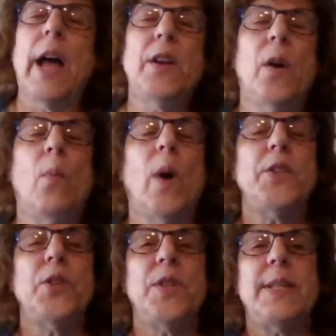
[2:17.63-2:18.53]
I don't
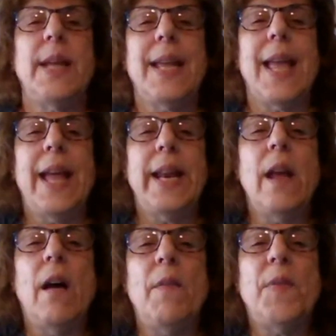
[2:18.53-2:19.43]
want you to take
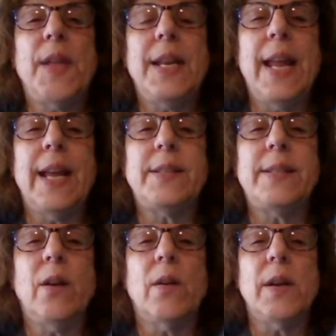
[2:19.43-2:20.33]
any of the
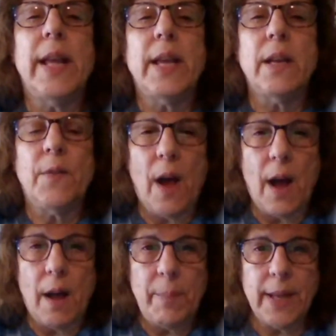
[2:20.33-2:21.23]
nasty or negative
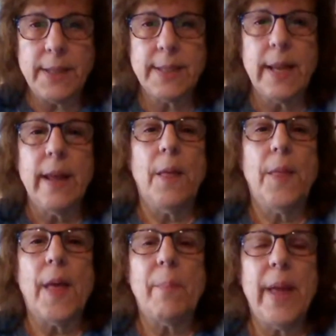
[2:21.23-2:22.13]
comments
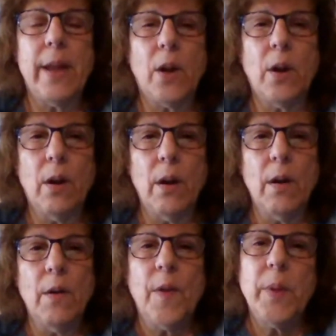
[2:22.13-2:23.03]
that may
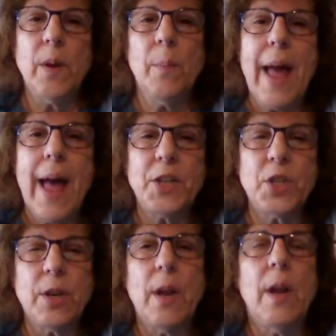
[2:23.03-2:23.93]
occur from your
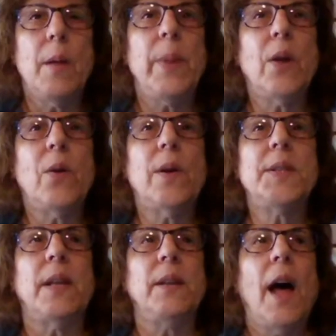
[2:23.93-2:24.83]
match,
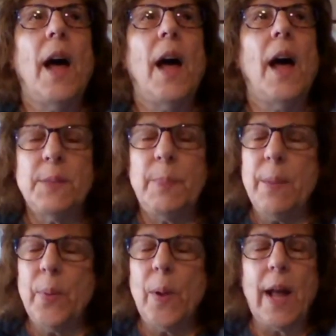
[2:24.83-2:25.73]
because a lot of
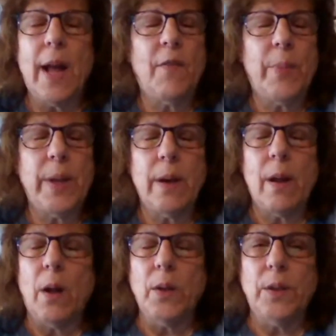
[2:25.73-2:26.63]
these people have
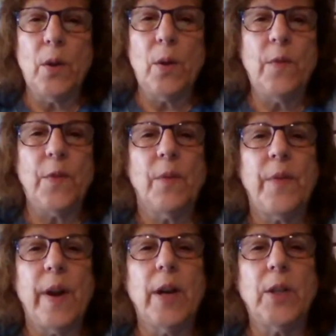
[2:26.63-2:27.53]
been alone
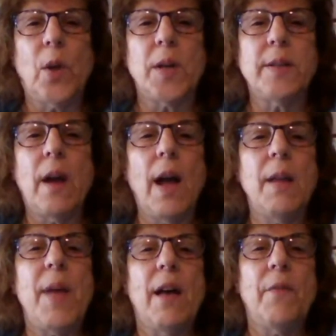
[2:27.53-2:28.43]
for a very long
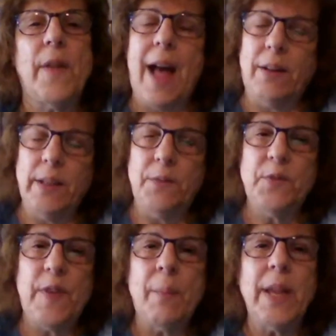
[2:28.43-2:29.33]
time, have
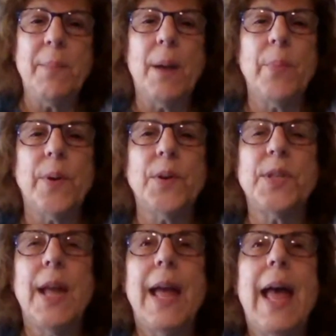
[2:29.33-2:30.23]
outlived family
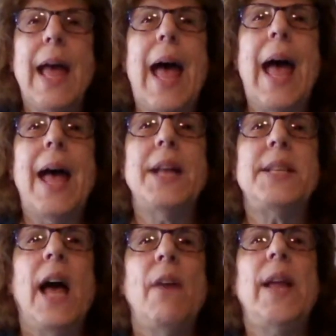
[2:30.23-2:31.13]
members,
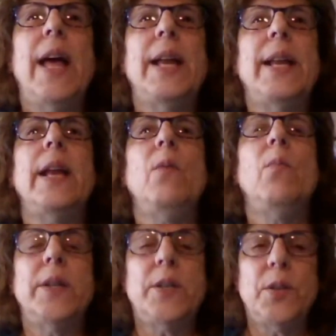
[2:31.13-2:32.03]
and haven't had
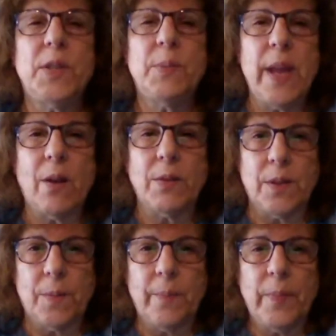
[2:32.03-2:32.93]
anyone to speak
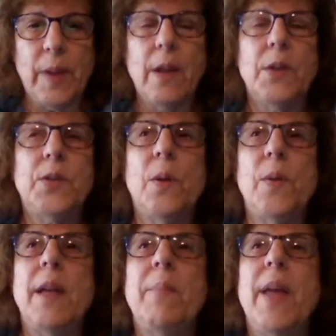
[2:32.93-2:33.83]
to. So
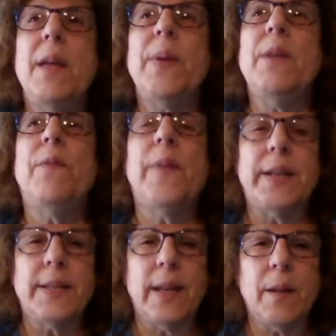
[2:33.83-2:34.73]
they may be
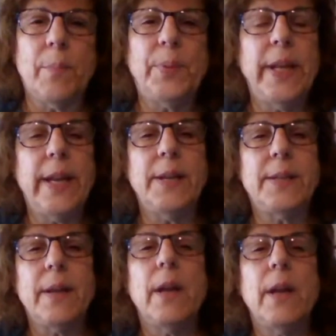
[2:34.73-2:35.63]
venting.
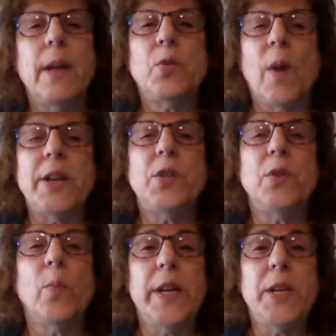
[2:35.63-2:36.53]
Please
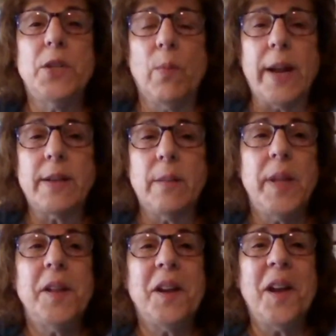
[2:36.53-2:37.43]
try to
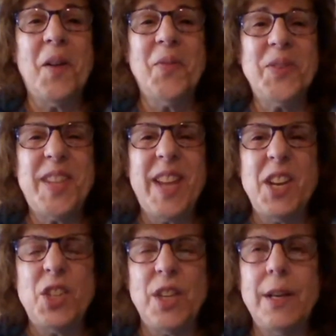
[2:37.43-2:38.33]
redirect them in the
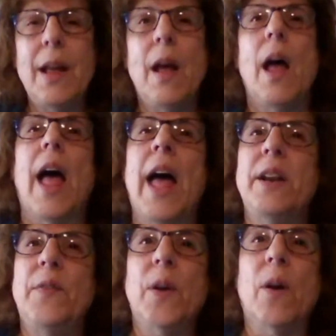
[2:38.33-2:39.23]
conversation.
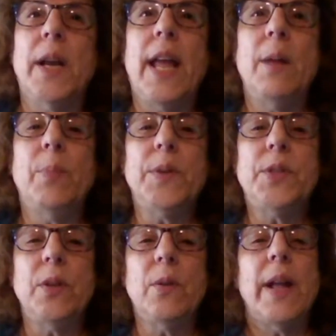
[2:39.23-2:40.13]
And if you're unable
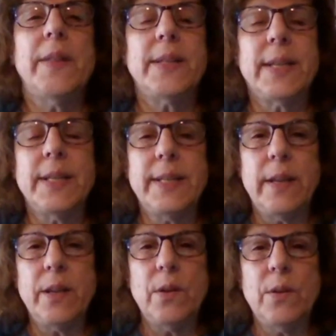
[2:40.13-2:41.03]
to, and this
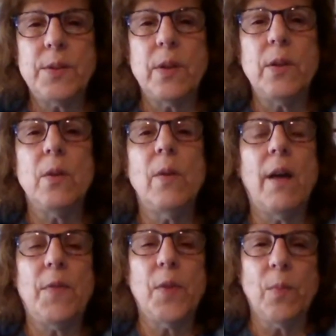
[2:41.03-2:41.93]
continues, you
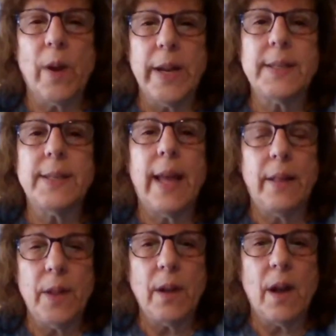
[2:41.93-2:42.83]
have the right to
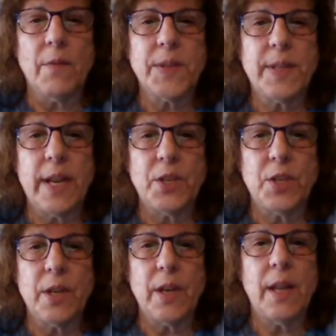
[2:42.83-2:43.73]
end the
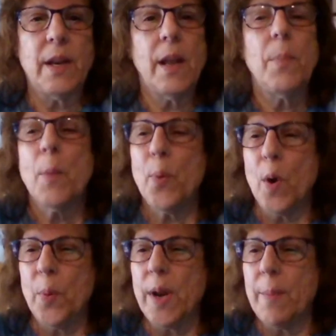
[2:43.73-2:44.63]
conversation in an
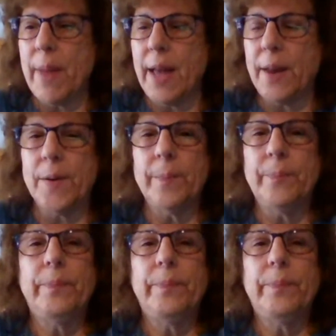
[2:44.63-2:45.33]
appropriate manner.